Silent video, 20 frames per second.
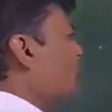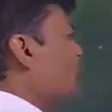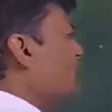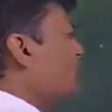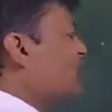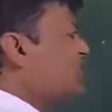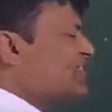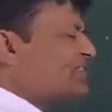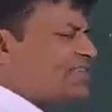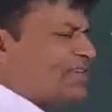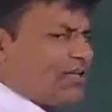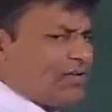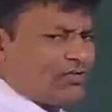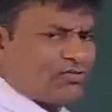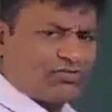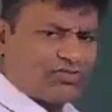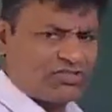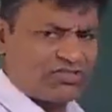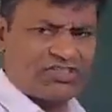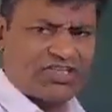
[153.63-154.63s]

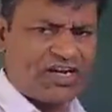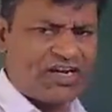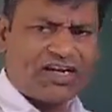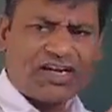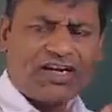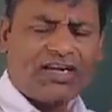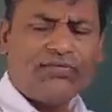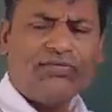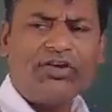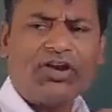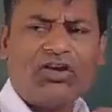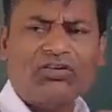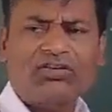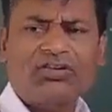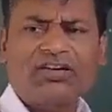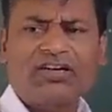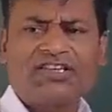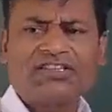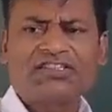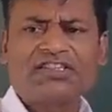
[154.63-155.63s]
initially generally we have
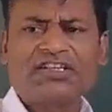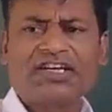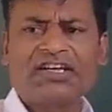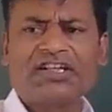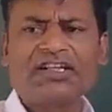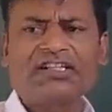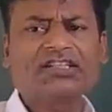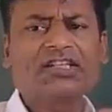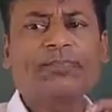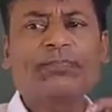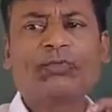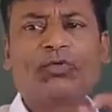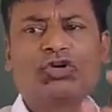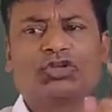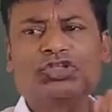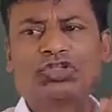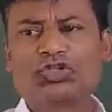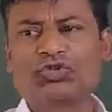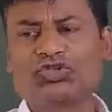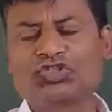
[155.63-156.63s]
to consider it the
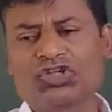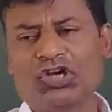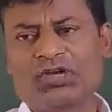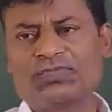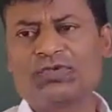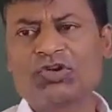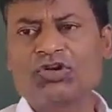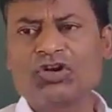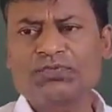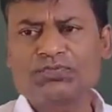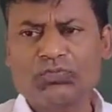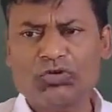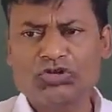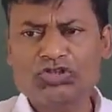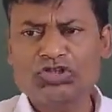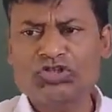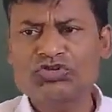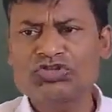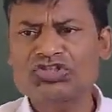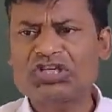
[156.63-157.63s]
positive charge, because
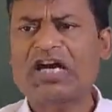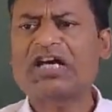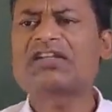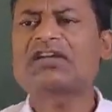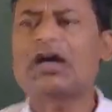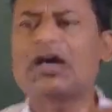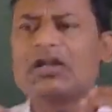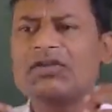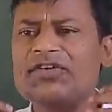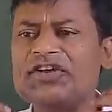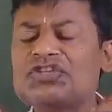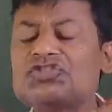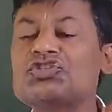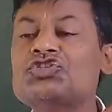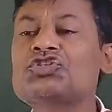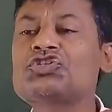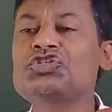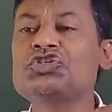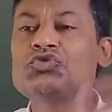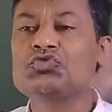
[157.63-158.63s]
positive charge always
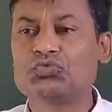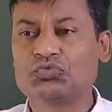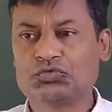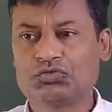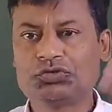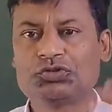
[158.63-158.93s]
due.